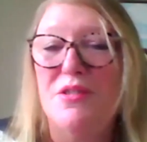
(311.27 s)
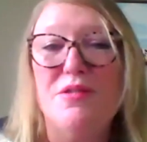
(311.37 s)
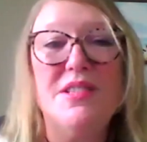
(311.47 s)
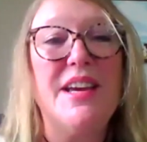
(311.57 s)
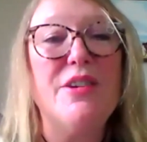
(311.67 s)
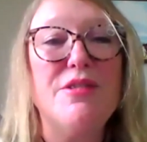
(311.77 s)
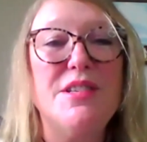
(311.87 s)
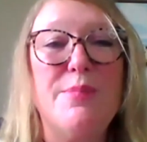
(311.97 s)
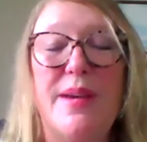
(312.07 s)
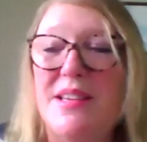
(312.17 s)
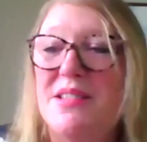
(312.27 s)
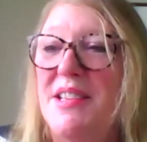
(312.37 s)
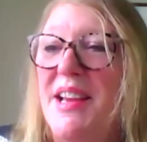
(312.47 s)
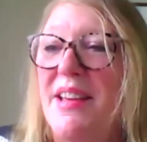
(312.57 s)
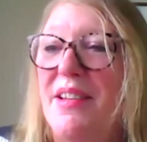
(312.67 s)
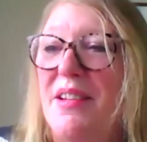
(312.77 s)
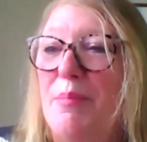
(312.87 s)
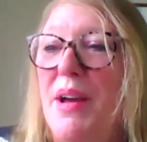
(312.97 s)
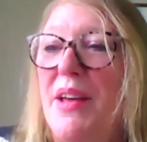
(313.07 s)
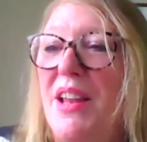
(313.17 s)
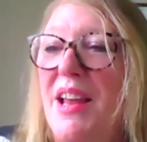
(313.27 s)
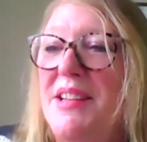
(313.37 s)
us into sacred space together